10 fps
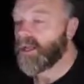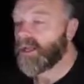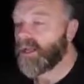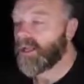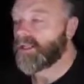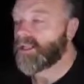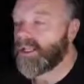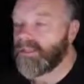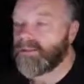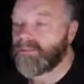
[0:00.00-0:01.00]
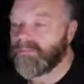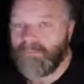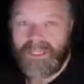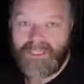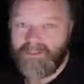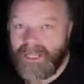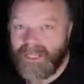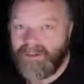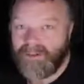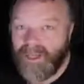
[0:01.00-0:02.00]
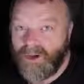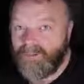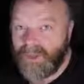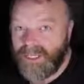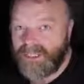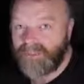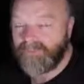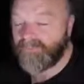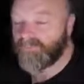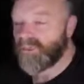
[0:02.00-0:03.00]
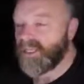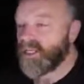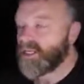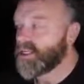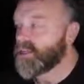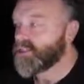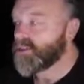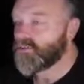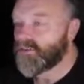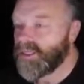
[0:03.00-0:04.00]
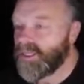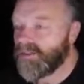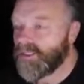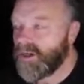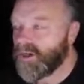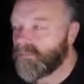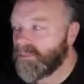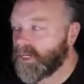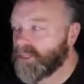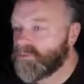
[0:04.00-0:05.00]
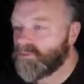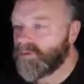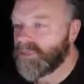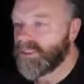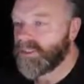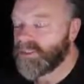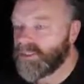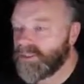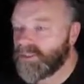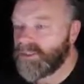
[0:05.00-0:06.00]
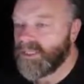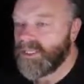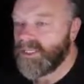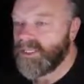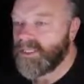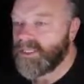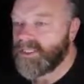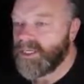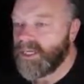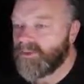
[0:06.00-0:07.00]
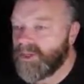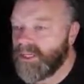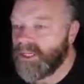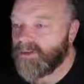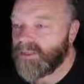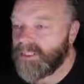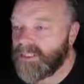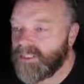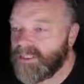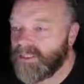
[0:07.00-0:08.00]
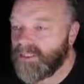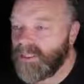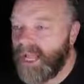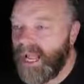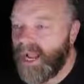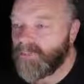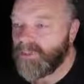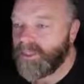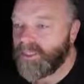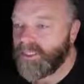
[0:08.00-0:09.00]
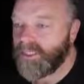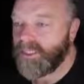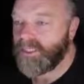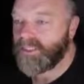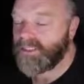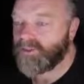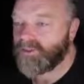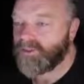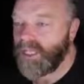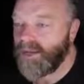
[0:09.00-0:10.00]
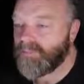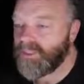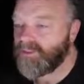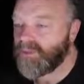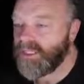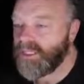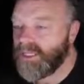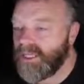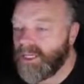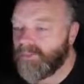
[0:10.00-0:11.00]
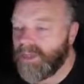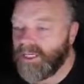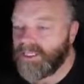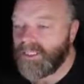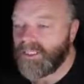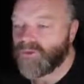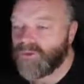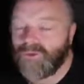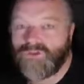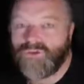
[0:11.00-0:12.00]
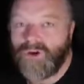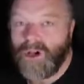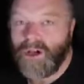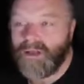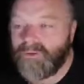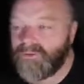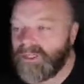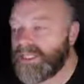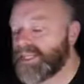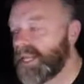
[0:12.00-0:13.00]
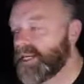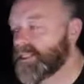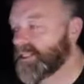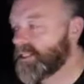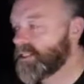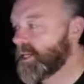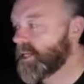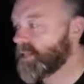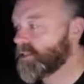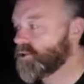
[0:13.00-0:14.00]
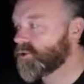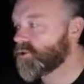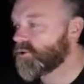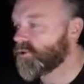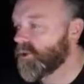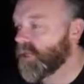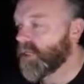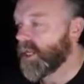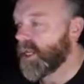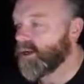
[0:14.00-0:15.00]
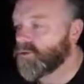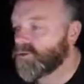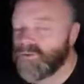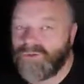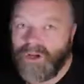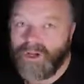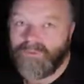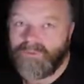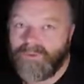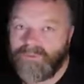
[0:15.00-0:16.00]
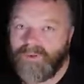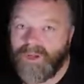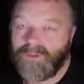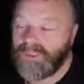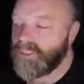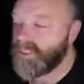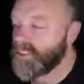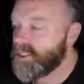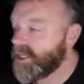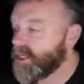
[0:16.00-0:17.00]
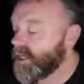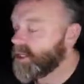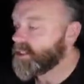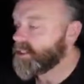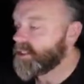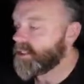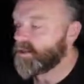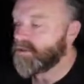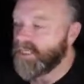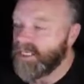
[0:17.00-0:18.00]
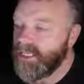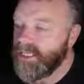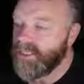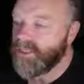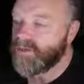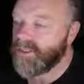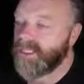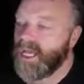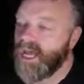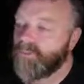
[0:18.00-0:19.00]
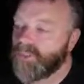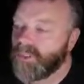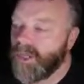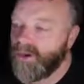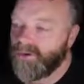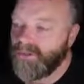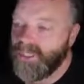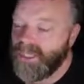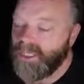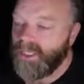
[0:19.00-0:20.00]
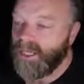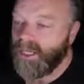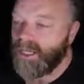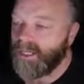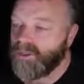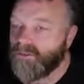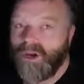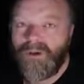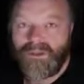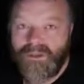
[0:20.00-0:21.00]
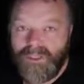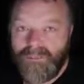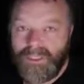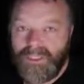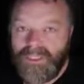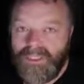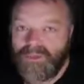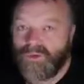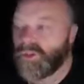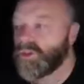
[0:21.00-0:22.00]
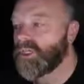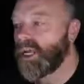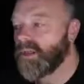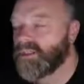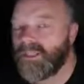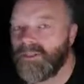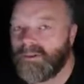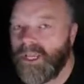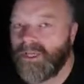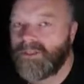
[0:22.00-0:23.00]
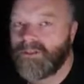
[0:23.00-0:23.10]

And then meet us back here at the homepage. So from here on the homepage, what we're going to do is we're going to go into this app here, this Google Apps grid, and we're going to click Google Drive, and that is going to take us to our Google Drive folders. And so in here you can upload your own documents, or you can actually create